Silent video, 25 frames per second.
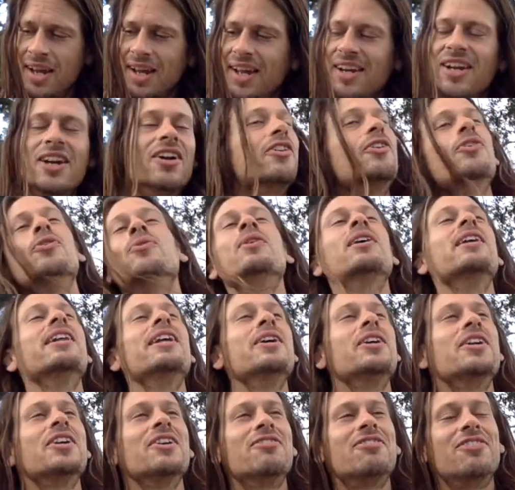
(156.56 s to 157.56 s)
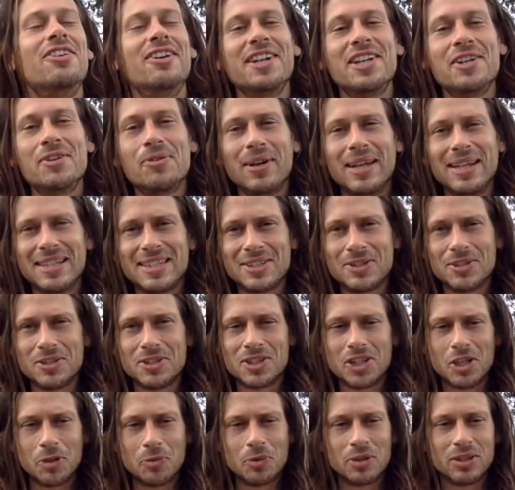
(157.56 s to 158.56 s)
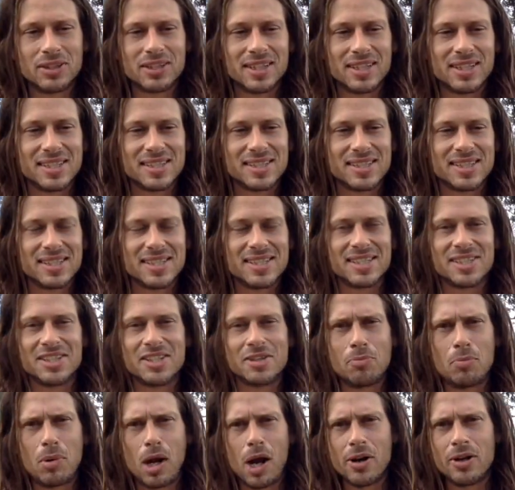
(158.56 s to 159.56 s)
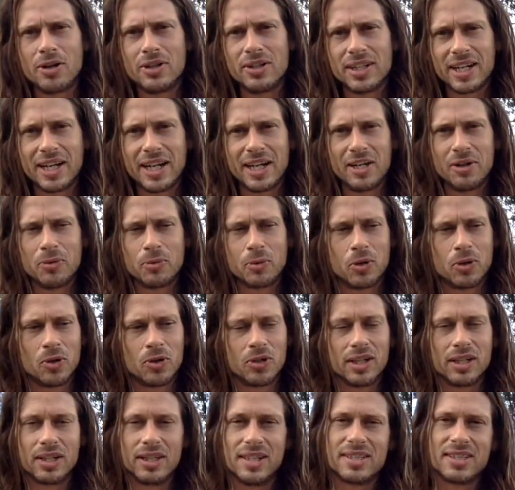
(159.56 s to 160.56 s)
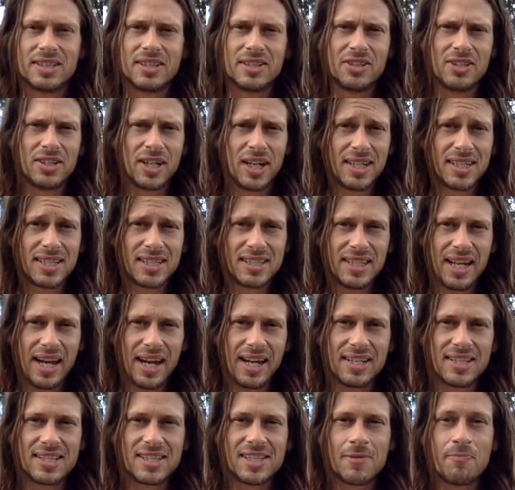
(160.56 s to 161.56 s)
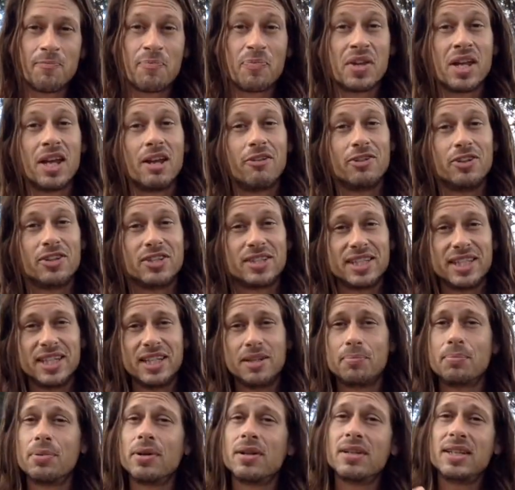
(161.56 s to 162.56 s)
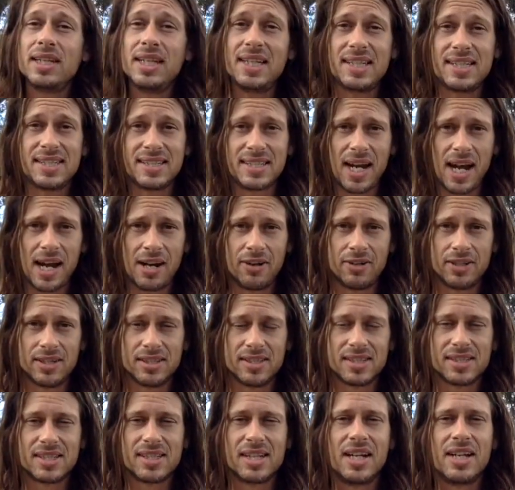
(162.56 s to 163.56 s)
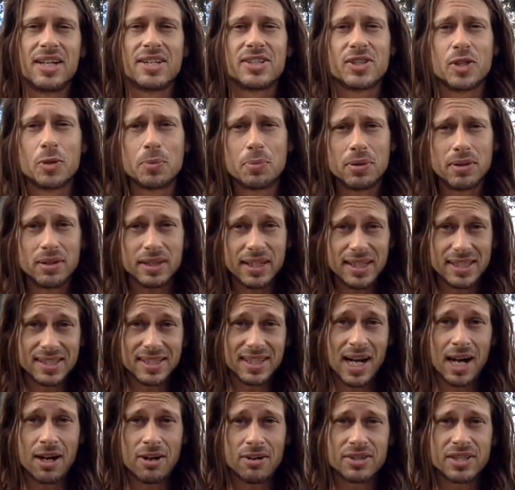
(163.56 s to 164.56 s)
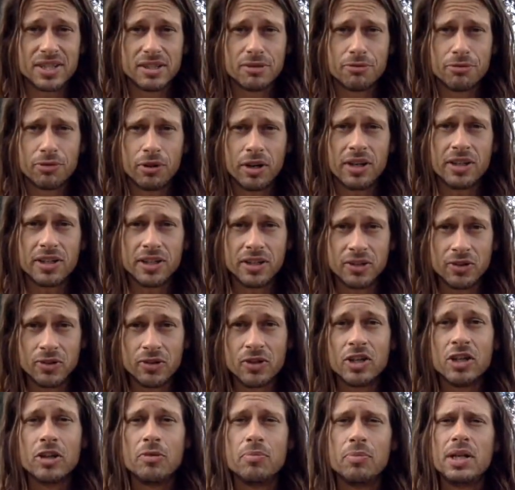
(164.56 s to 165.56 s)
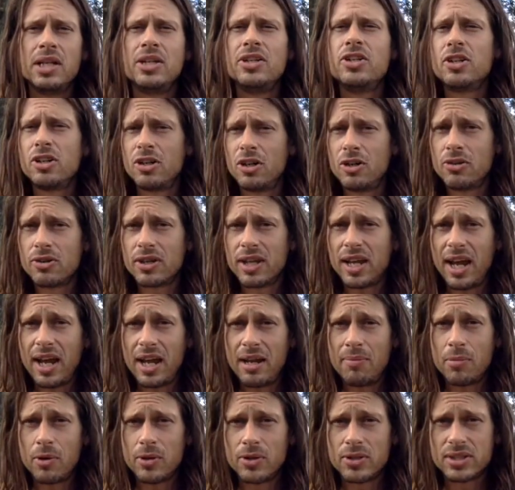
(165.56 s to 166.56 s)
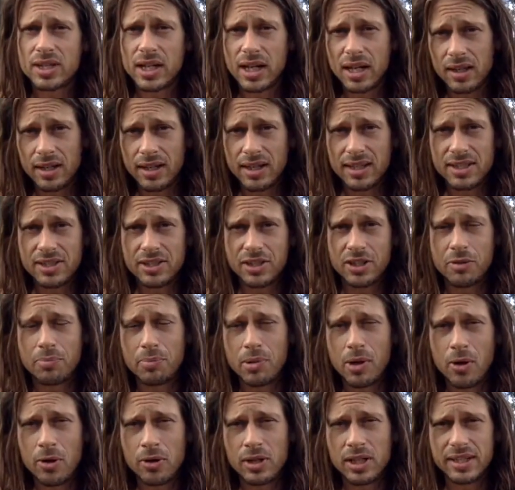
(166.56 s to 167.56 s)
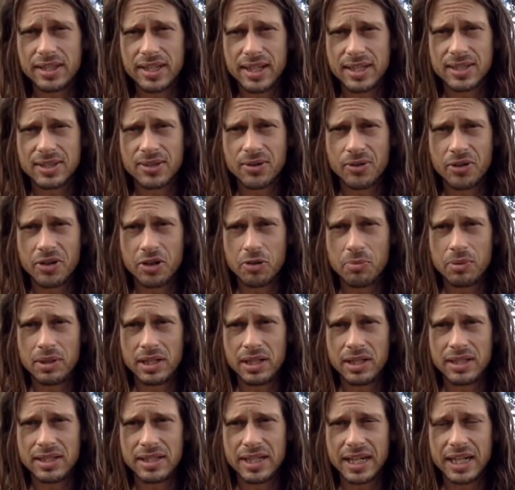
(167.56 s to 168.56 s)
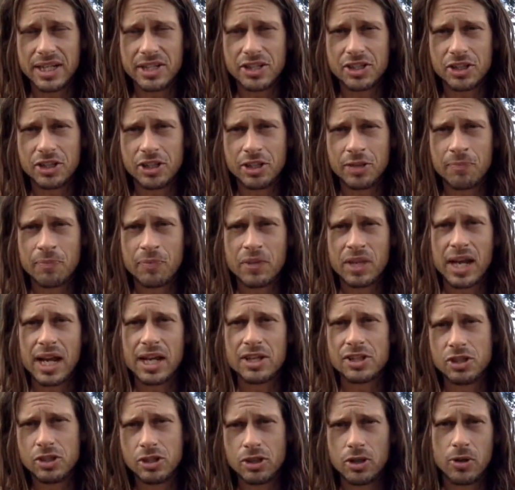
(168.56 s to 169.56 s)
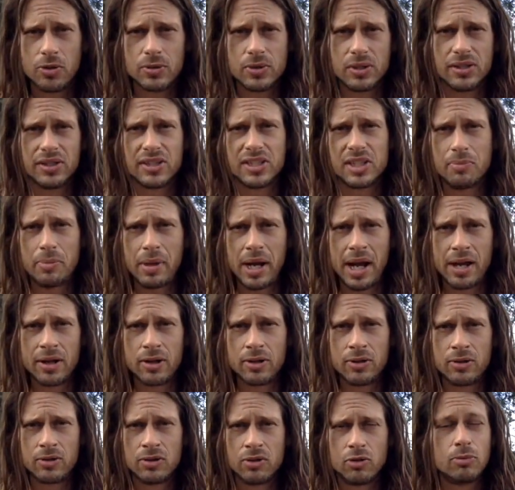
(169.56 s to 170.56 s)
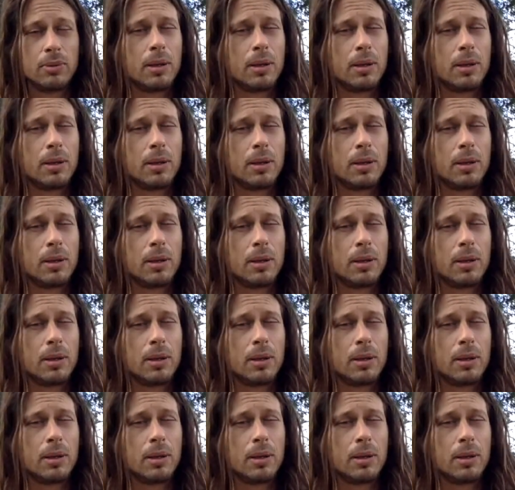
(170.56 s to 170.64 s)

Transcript: Another really funny way to interpret this is in the modern day world, at least in the United States, you see police sirens. So police sirens in front of you mean you're okay. Most likely it's your opponent that's going to be in danger as you go to this battle.